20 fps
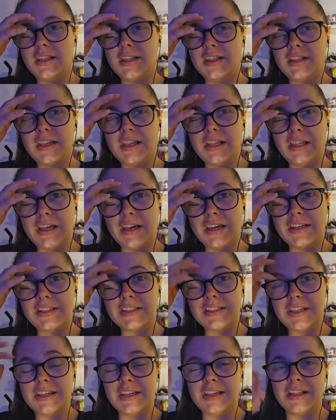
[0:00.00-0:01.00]
that they
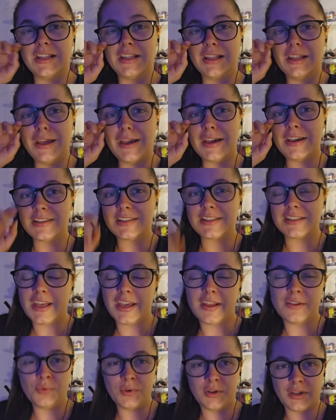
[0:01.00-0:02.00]
liked it less
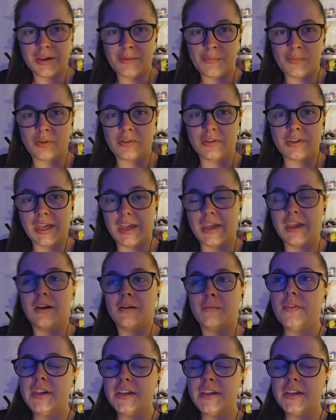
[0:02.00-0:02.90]
than when I'm on cam.